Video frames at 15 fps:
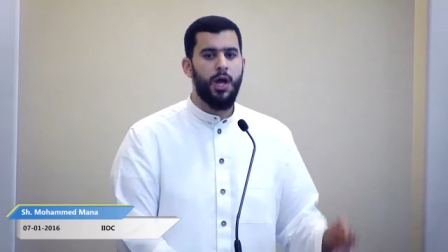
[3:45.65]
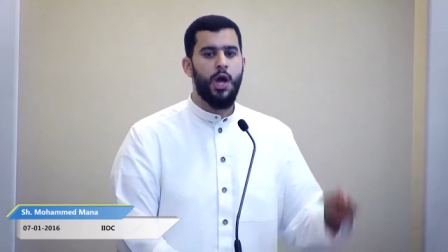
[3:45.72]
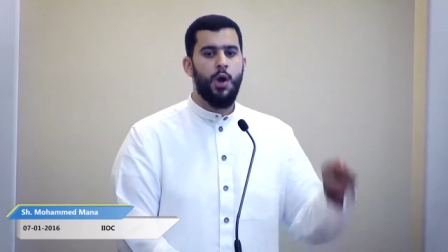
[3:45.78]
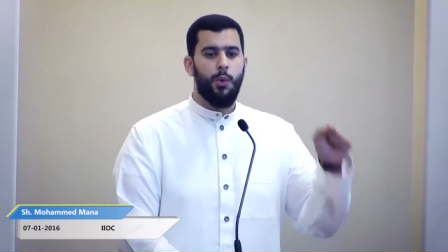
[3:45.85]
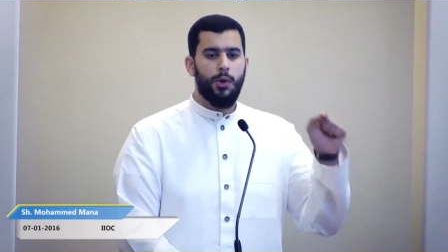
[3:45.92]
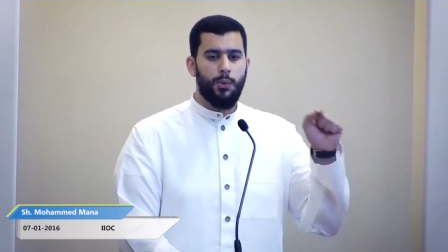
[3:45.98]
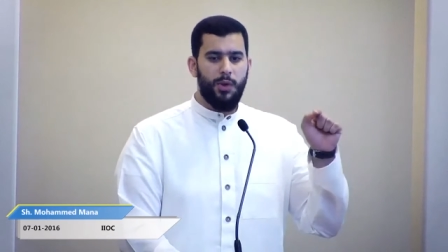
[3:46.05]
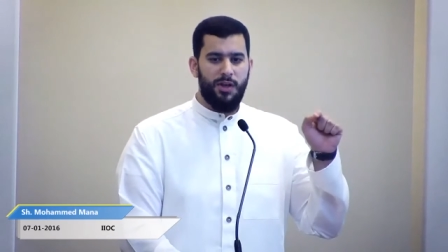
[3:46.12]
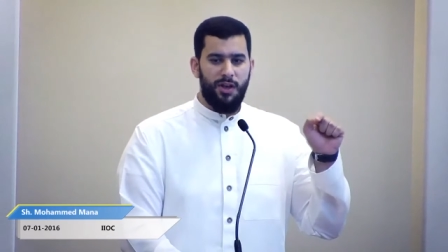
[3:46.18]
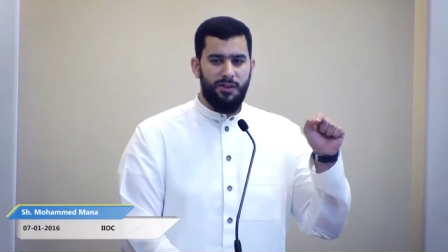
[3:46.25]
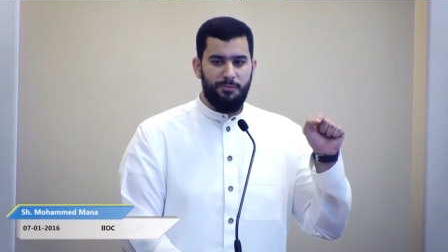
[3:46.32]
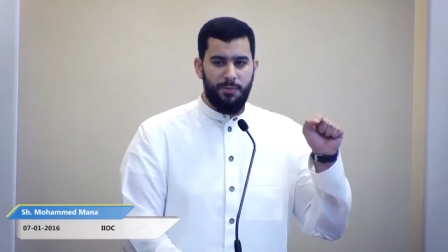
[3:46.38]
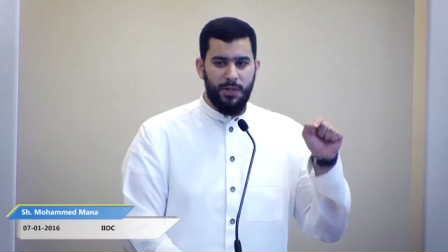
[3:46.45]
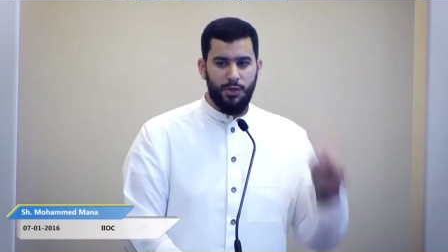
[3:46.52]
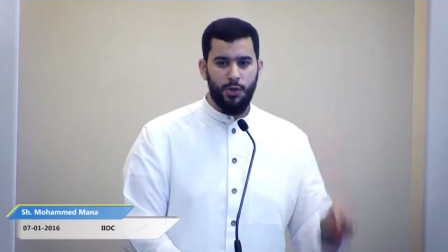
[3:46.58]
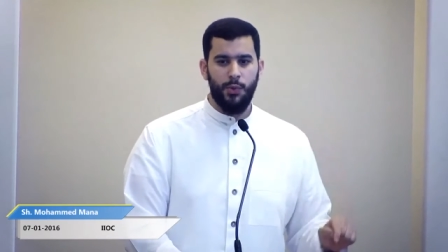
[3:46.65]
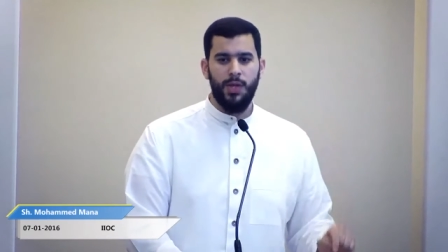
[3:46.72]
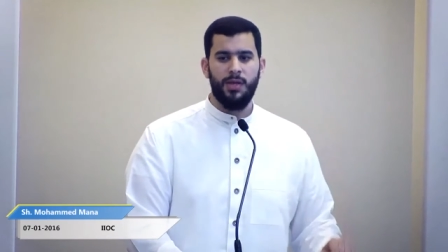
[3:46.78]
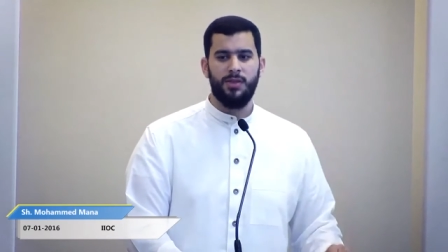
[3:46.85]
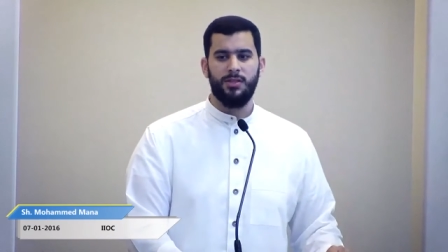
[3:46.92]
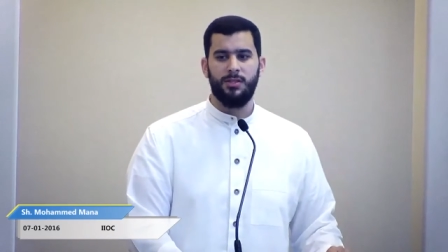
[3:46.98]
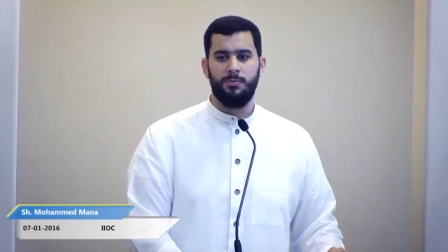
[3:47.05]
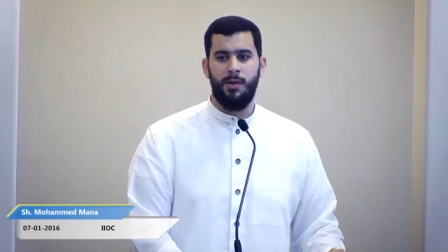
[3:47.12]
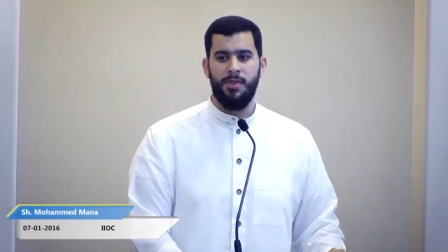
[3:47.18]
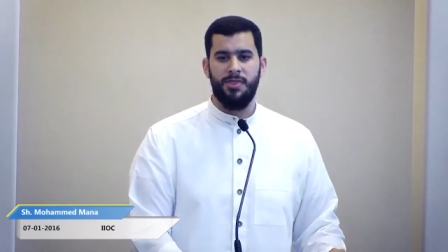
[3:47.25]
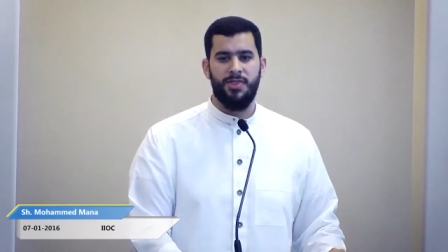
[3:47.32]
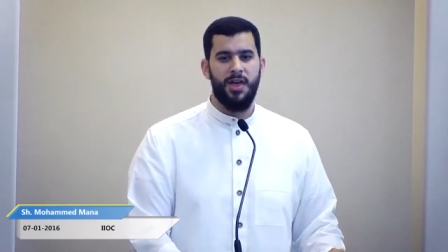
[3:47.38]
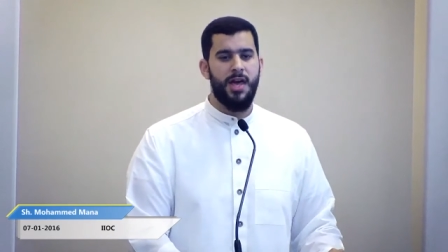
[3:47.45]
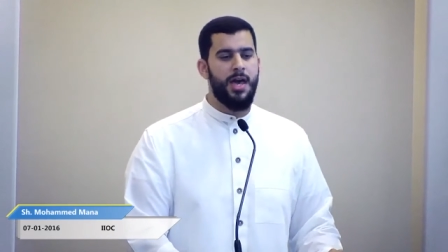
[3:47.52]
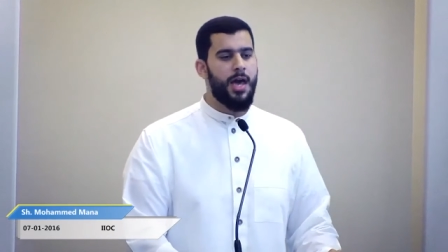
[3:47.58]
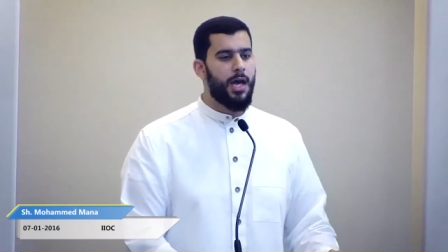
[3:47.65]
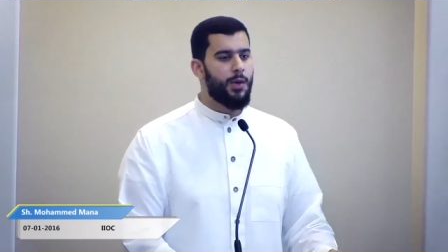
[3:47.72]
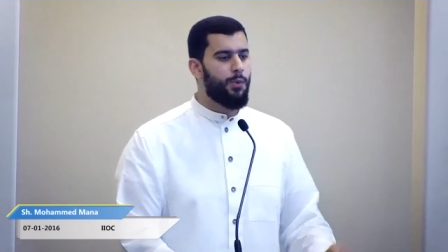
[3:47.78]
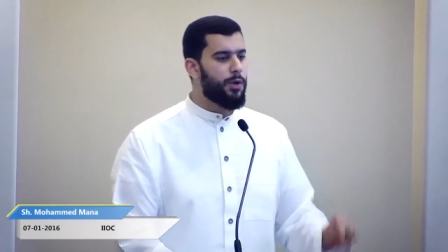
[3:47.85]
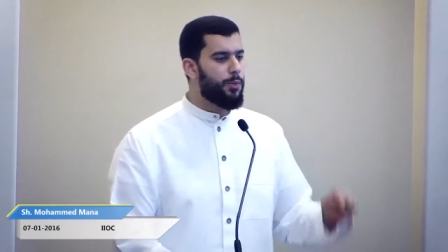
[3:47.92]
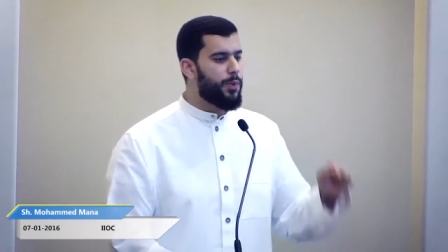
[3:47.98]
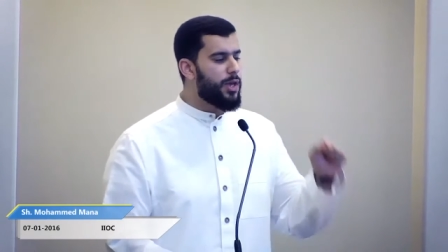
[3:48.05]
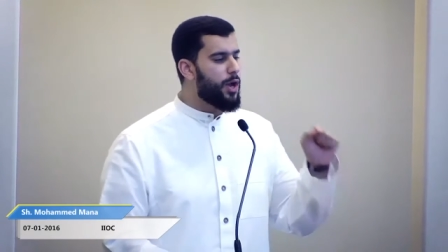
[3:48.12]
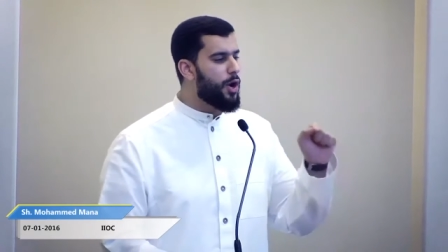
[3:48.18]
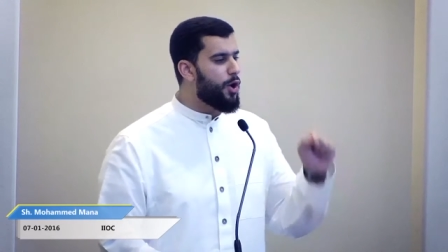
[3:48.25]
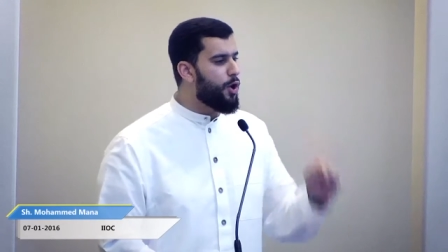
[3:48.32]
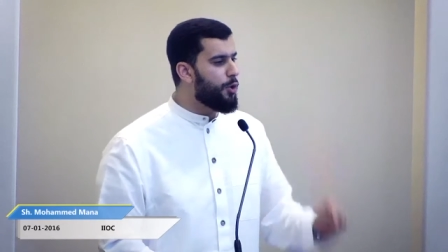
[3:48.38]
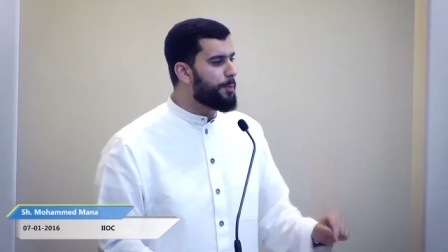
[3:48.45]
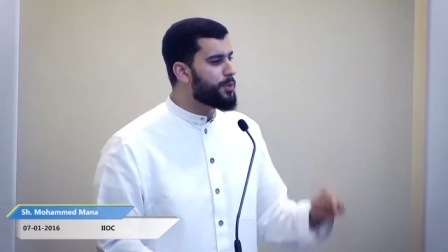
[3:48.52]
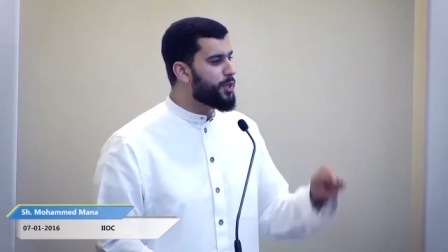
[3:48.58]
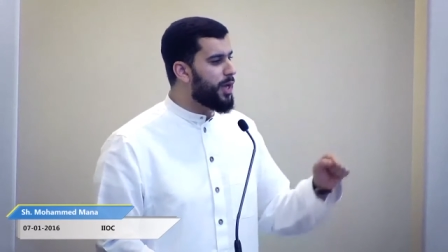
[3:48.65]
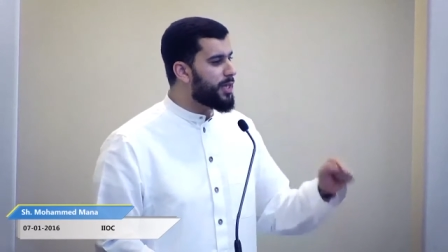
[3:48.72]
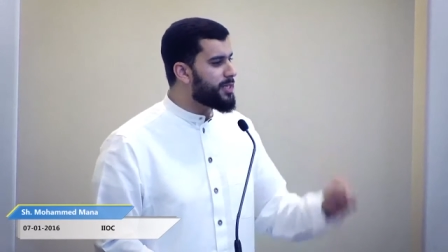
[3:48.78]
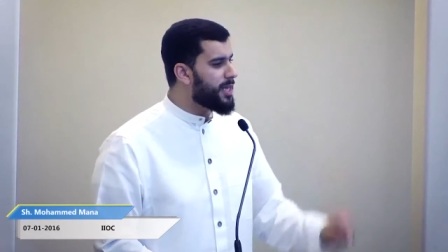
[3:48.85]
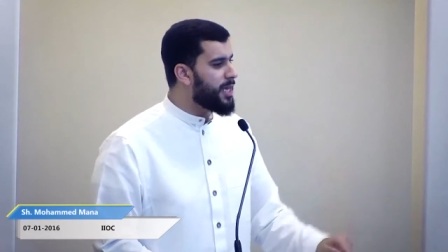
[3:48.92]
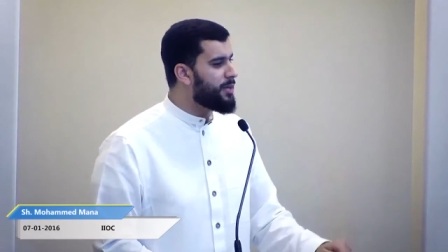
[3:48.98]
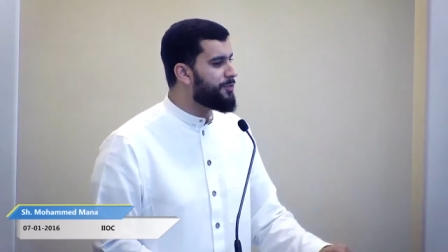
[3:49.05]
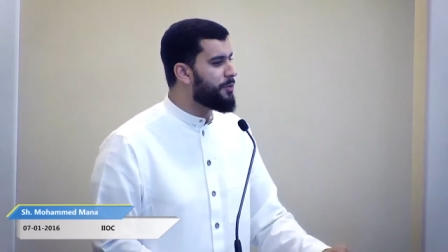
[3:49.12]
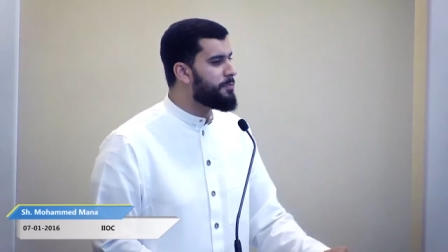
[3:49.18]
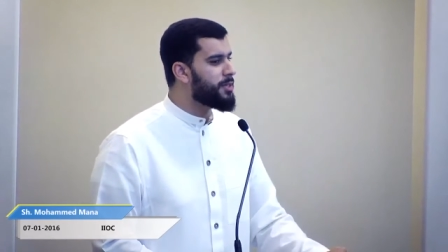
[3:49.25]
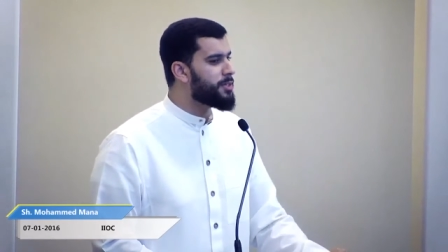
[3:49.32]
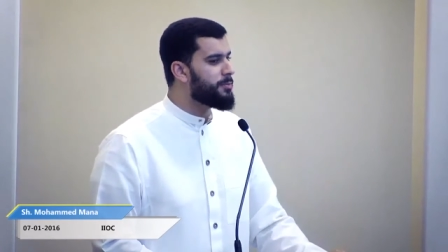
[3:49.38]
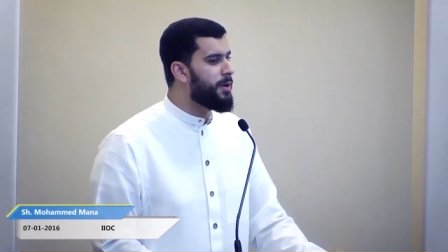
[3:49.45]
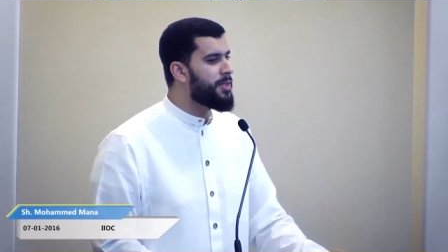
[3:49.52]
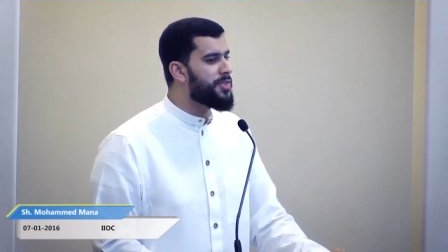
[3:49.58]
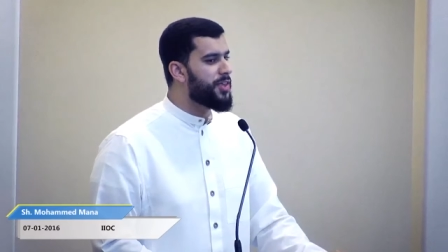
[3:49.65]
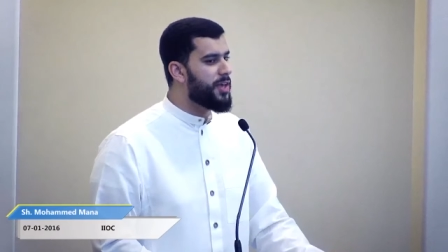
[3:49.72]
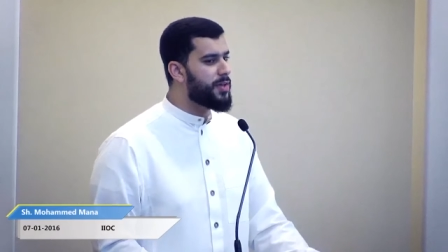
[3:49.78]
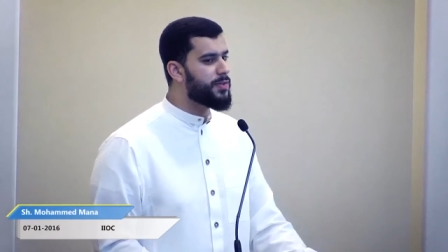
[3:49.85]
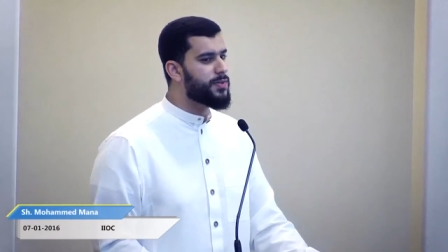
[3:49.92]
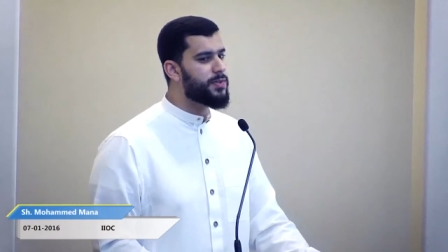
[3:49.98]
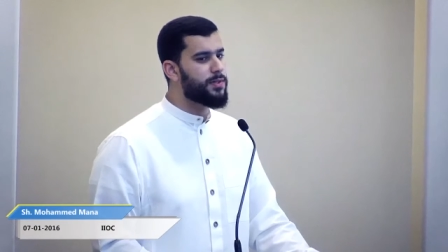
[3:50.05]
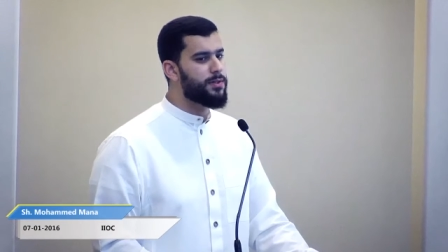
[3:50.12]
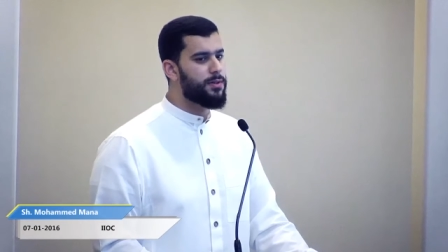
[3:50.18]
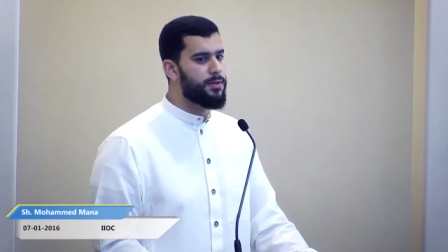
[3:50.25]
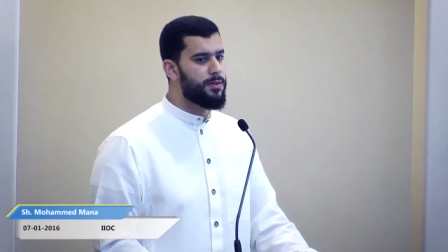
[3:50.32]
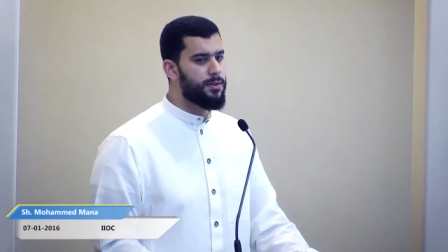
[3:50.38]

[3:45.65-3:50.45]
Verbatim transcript: what we have been doing this month and what we hope to attain from this month is